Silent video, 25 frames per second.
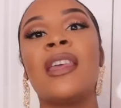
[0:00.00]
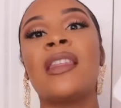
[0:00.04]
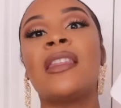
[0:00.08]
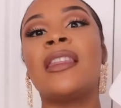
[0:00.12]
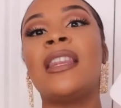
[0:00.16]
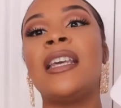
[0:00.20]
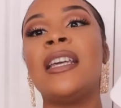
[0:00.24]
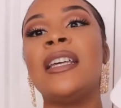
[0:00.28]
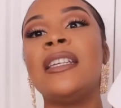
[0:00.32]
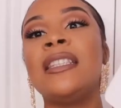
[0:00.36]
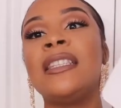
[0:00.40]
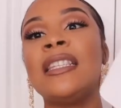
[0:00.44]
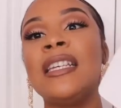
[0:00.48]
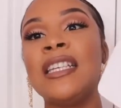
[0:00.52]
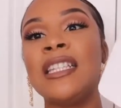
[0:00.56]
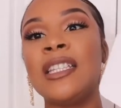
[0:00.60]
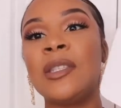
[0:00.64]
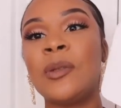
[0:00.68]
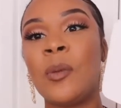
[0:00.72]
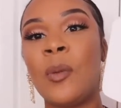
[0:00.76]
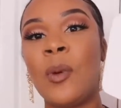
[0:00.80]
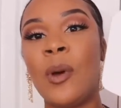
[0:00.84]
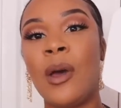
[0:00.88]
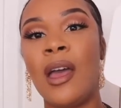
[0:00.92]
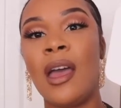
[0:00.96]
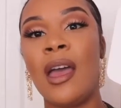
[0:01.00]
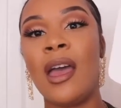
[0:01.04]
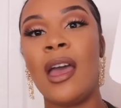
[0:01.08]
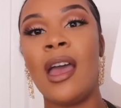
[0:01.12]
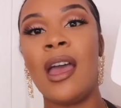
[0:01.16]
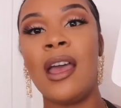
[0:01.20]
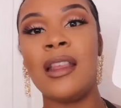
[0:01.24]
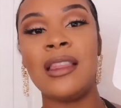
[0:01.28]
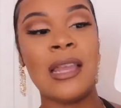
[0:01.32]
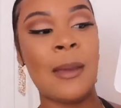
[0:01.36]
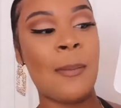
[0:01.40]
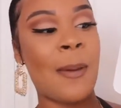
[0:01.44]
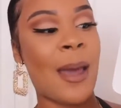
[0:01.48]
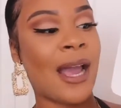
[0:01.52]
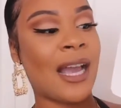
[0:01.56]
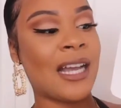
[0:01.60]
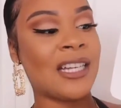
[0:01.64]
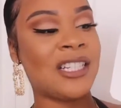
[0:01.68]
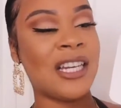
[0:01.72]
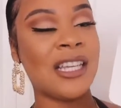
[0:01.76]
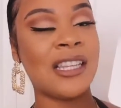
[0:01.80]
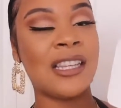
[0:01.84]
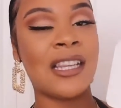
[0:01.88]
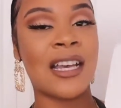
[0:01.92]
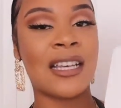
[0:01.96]
this is what the
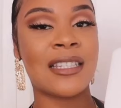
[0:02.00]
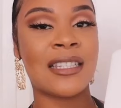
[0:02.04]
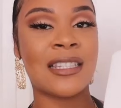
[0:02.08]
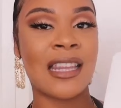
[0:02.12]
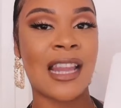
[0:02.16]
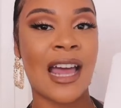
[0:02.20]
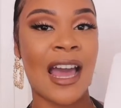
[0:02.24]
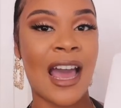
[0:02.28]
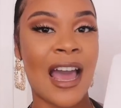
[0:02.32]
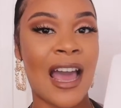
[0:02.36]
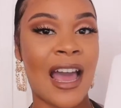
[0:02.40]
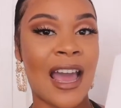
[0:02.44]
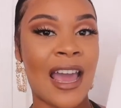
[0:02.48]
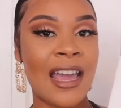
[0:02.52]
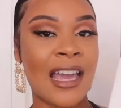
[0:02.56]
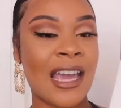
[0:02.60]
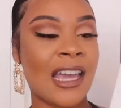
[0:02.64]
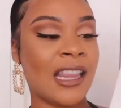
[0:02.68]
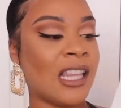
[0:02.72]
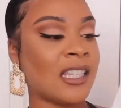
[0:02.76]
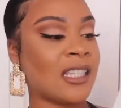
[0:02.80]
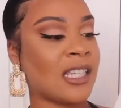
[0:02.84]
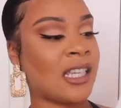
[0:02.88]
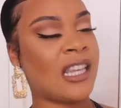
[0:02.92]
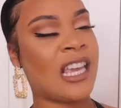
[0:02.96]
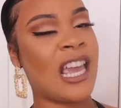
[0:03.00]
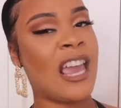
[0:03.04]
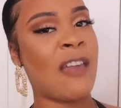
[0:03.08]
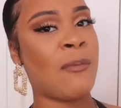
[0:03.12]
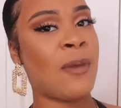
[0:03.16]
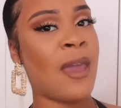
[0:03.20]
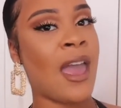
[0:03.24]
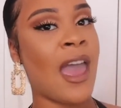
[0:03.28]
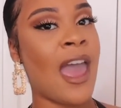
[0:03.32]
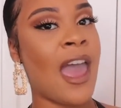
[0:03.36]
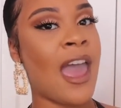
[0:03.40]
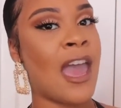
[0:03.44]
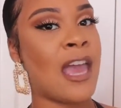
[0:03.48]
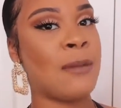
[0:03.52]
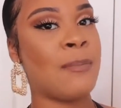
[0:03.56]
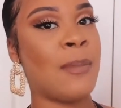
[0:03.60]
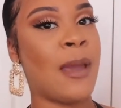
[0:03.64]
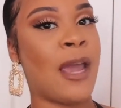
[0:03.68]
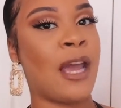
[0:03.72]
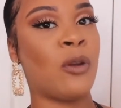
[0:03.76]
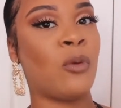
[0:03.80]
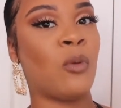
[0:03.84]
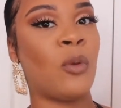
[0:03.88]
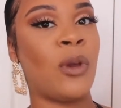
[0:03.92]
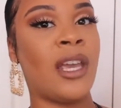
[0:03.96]
packaging looks like. It looks like they gave me a
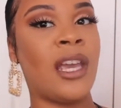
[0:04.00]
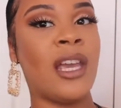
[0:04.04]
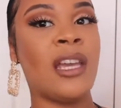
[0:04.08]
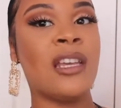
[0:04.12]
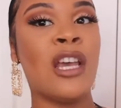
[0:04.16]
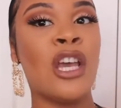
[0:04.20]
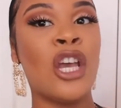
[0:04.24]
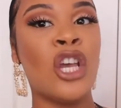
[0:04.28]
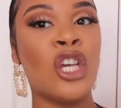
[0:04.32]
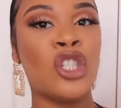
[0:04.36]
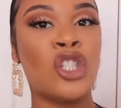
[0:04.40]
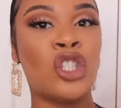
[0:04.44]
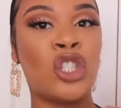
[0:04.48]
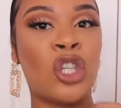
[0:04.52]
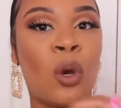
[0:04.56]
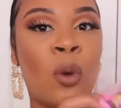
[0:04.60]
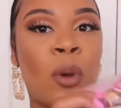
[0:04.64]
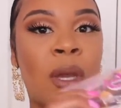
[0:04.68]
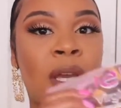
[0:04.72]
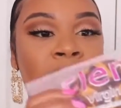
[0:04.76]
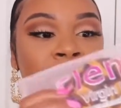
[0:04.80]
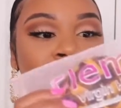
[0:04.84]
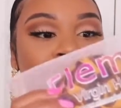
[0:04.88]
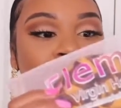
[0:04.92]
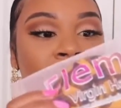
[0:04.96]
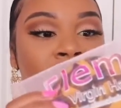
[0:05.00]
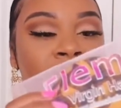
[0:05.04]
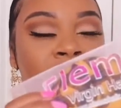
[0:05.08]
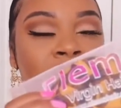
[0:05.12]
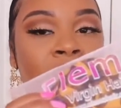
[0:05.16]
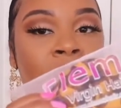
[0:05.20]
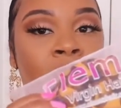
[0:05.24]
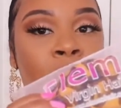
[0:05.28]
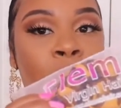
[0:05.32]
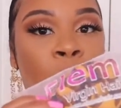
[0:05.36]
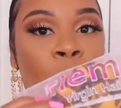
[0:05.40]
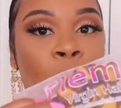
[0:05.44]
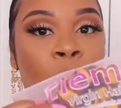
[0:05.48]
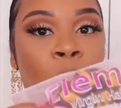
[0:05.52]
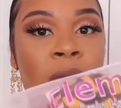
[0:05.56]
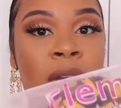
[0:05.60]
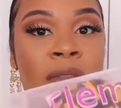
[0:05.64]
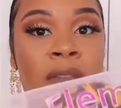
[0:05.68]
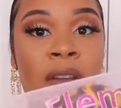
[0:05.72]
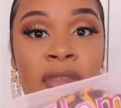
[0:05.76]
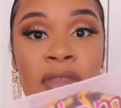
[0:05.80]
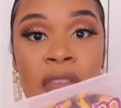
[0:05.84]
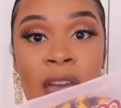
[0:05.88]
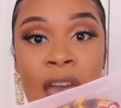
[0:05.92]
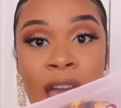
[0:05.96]
headband wig, so it does come
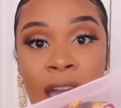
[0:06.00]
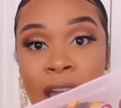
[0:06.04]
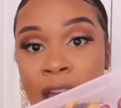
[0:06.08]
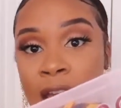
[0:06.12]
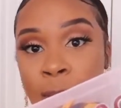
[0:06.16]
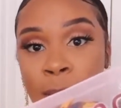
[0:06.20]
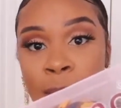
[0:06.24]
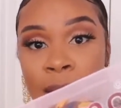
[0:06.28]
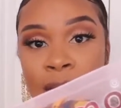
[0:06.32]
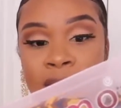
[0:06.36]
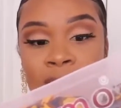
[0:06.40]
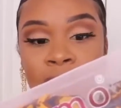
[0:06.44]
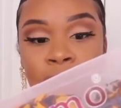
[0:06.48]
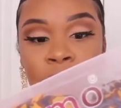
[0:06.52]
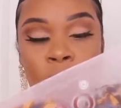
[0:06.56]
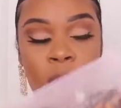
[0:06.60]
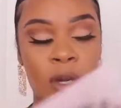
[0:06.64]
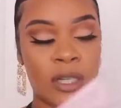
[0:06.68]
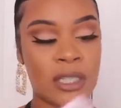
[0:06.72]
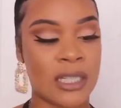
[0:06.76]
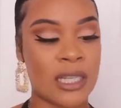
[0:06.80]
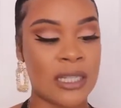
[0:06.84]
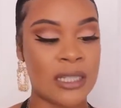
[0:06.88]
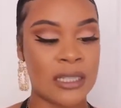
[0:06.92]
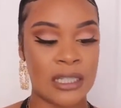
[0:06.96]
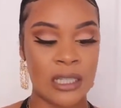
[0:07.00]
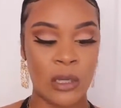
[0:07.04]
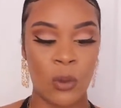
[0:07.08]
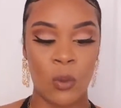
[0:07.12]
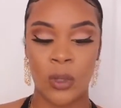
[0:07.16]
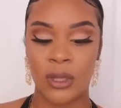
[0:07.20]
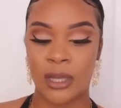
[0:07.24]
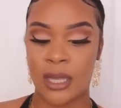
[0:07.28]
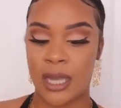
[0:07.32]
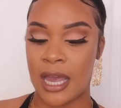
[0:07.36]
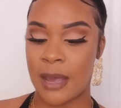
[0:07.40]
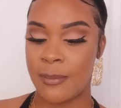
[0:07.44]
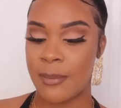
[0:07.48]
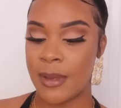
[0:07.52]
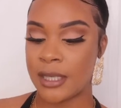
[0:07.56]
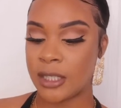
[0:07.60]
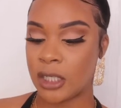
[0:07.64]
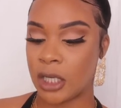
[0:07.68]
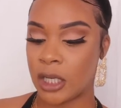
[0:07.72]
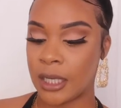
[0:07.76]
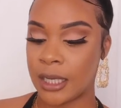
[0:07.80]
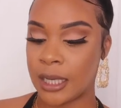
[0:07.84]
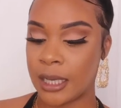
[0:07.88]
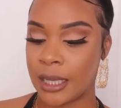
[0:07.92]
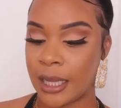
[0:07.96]
with the headbands. Of course, let's see what the headbands
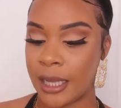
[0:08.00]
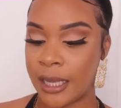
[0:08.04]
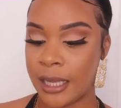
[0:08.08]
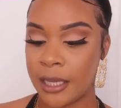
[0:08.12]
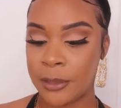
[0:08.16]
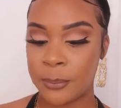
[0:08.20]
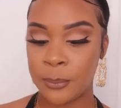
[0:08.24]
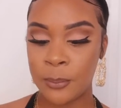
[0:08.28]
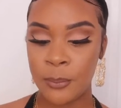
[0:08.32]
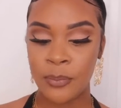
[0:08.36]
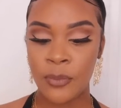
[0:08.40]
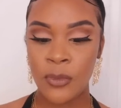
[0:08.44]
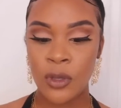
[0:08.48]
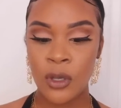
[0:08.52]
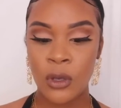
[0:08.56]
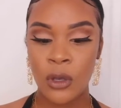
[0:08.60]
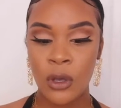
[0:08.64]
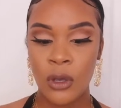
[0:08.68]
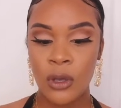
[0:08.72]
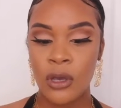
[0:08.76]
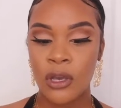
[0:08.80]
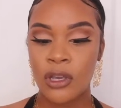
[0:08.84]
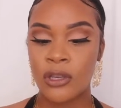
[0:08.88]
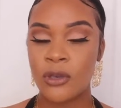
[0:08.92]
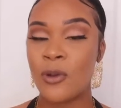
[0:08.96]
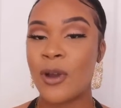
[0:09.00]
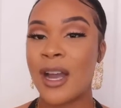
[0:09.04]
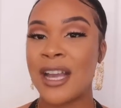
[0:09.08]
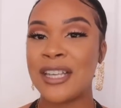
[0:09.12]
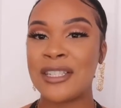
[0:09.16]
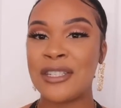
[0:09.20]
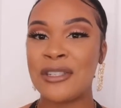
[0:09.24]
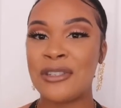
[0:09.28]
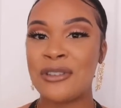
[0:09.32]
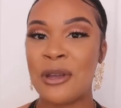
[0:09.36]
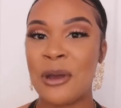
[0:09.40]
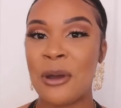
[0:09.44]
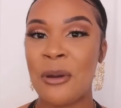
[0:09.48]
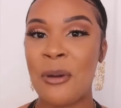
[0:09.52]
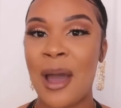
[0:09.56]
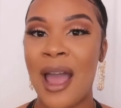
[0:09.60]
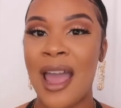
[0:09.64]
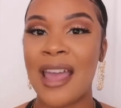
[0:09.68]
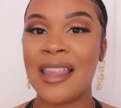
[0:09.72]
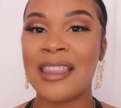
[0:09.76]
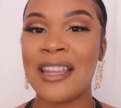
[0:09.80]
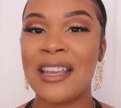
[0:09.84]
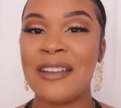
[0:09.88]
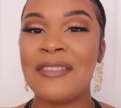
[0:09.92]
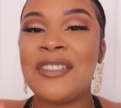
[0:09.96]
are looking like. You guys know
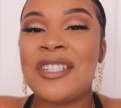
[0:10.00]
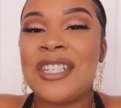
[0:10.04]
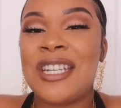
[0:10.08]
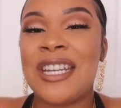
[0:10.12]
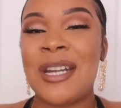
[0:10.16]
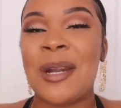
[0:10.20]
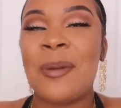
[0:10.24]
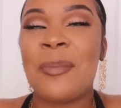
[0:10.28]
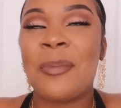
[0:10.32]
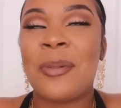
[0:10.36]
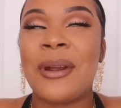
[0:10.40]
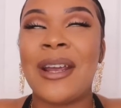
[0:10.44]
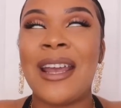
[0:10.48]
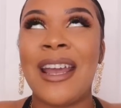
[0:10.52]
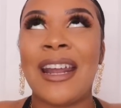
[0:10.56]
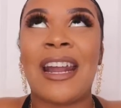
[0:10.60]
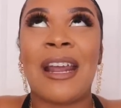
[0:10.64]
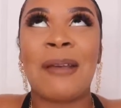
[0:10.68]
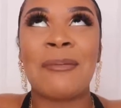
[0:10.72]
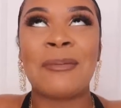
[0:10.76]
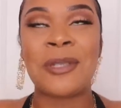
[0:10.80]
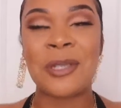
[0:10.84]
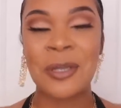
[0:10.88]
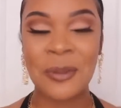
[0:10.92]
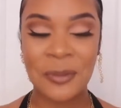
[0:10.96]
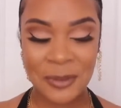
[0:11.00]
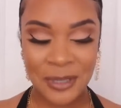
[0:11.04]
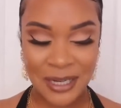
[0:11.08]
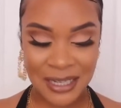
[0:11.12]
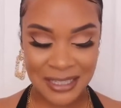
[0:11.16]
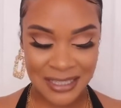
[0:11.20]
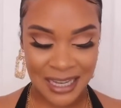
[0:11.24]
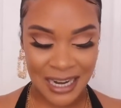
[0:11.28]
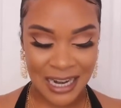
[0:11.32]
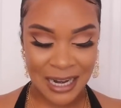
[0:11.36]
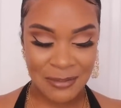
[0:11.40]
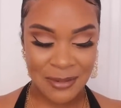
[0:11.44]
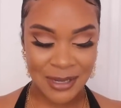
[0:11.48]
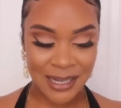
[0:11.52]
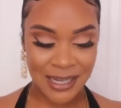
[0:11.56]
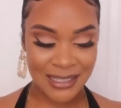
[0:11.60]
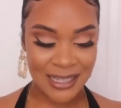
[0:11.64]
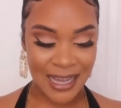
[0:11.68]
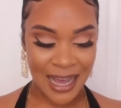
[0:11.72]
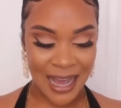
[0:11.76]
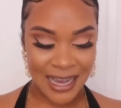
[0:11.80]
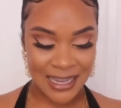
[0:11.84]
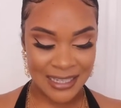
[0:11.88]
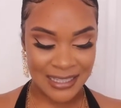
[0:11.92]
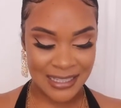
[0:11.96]
I love cheetah print and I'm super excited because
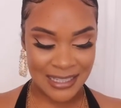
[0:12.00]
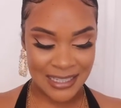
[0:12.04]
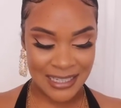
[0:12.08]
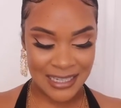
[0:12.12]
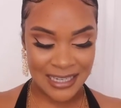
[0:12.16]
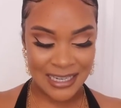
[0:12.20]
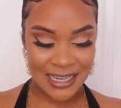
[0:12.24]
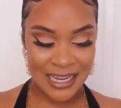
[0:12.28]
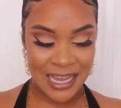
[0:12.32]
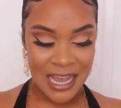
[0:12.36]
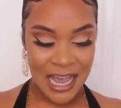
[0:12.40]
I see